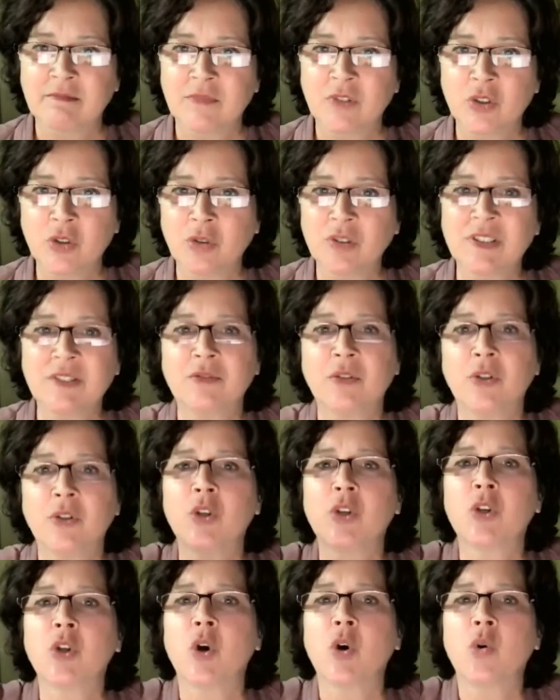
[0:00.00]
You don't
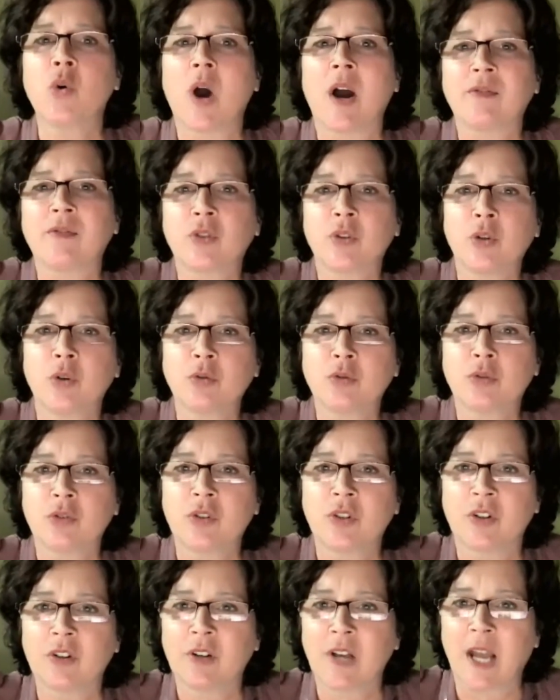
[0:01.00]
even have to go to
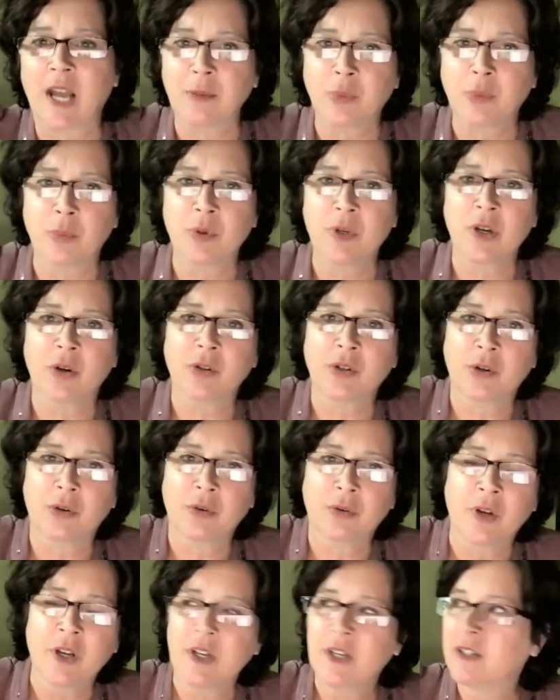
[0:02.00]
the library
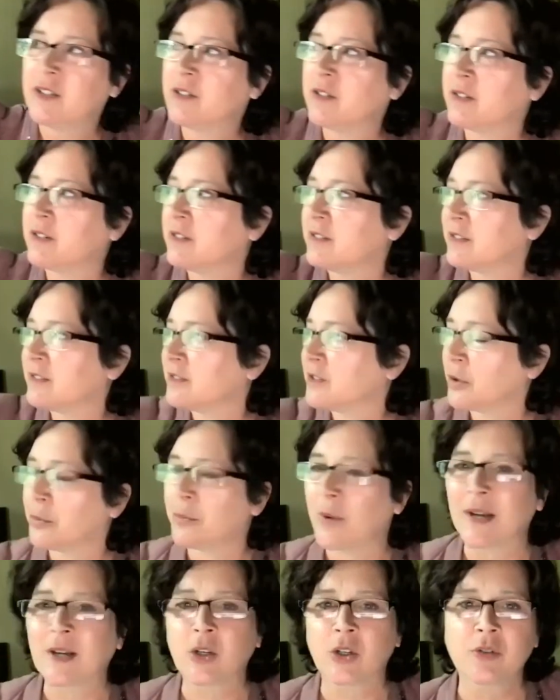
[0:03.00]
or the
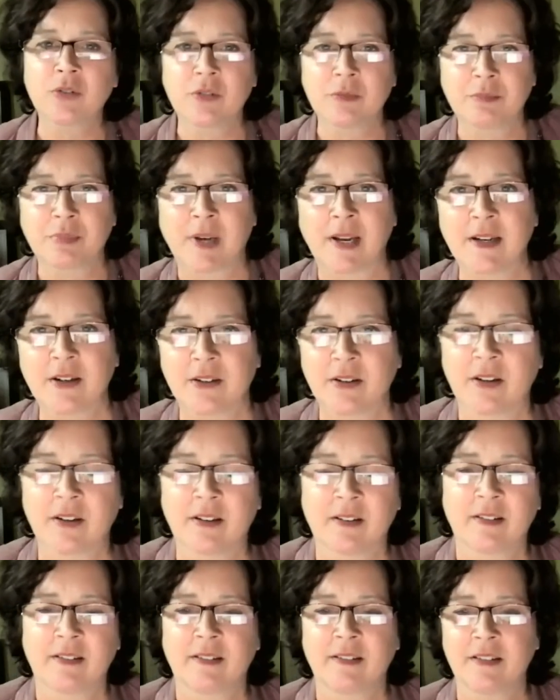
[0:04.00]
record
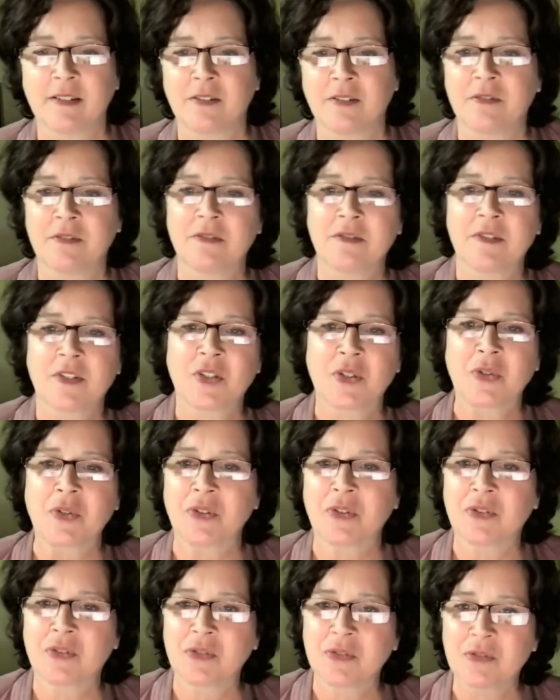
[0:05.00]
player
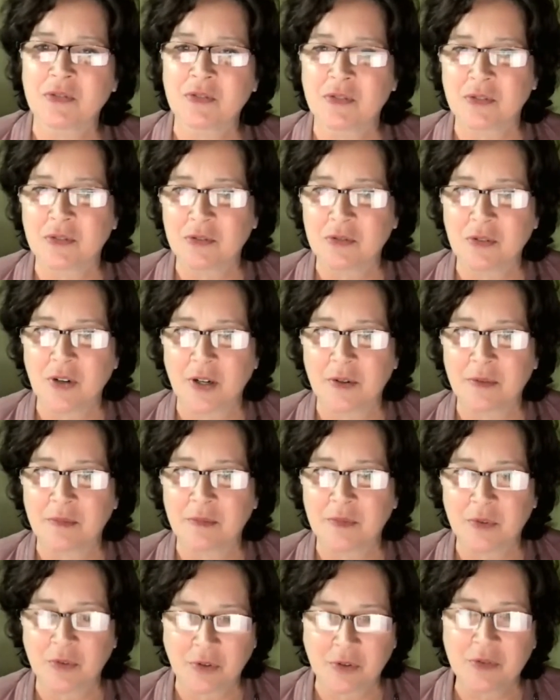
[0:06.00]
store to
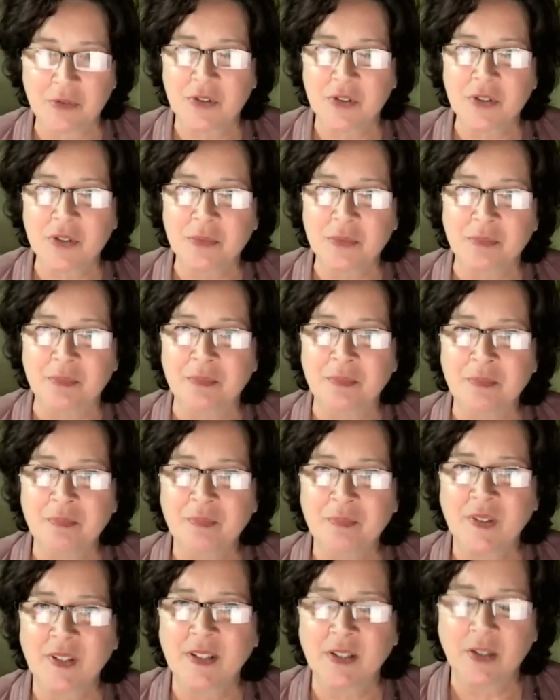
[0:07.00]
consume,
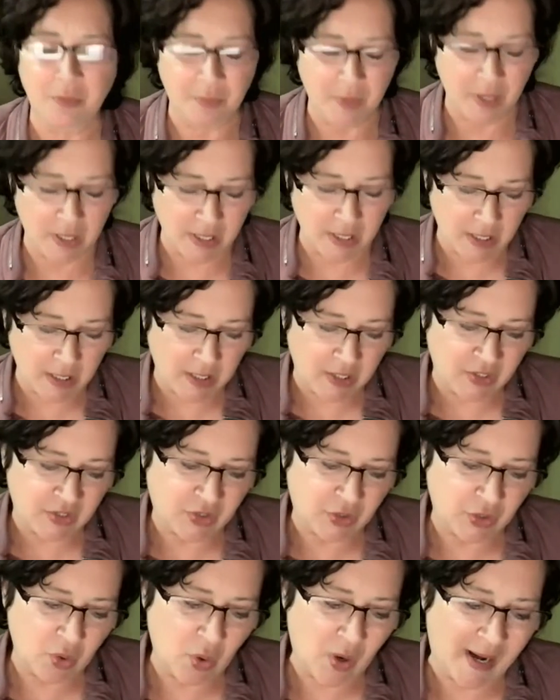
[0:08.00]

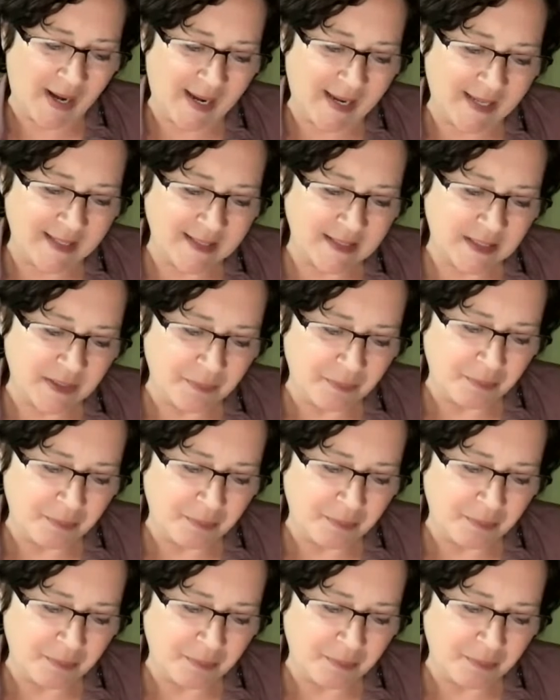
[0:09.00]
So, and